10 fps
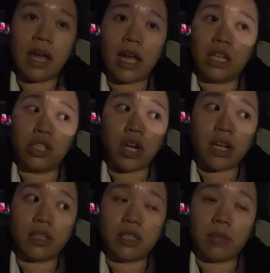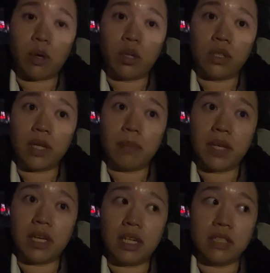and try to sleep early
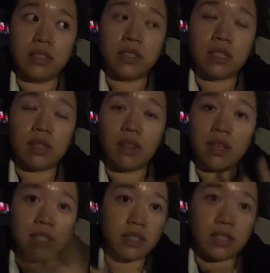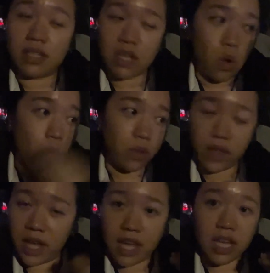because this whole
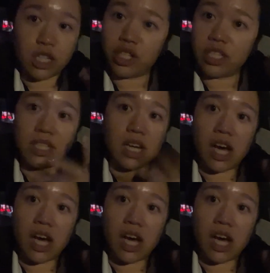thing is just not